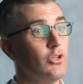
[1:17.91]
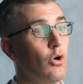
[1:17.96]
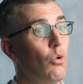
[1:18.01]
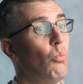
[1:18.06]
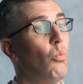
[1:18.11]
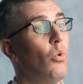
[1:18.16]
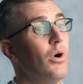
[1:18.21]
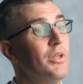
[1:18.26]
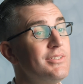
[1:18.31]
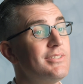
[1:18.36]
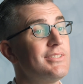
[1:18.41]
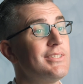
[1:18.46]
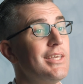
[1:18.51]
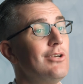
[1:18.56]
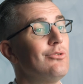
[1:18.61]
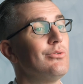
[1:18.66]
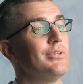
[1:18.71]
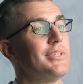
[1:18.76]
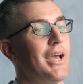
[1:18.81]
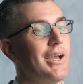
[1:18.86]
to one
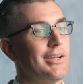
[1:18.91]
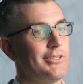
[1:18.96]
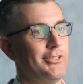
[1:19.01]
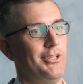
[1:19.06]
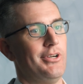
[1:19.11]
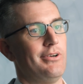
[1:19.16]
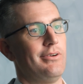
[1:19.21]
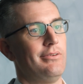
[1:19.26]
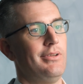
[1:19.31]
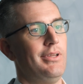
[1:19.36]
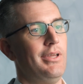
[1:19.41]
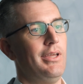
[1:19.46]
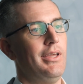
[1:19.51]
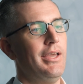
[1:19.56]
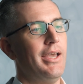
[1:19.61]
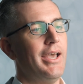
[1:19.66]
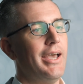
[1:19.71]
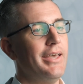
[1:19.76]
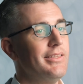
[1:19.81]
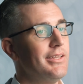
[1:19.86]
single tax year
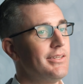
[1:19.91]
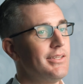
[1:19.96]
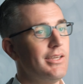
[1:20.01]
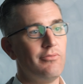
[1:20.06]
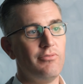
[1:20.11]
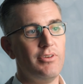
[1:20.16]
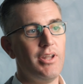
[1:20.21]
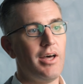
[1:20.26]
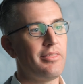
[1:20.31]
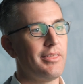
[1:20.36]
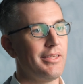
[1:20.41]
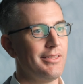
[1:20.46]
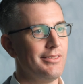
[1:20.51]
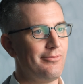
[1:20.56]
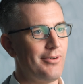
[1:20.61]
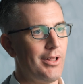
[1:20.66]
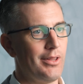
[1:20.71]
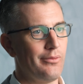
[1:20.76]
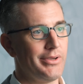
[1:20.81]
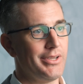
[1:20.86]
and then give nothing
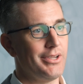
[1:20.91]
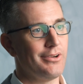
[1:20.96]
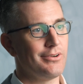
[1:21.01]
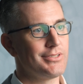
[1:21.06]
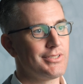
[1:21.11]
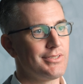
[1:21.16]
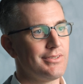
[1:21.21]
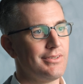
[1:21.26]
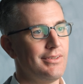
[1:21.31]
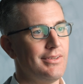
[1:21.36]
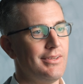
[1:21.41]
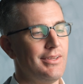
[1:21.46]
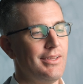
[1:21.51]
the following years.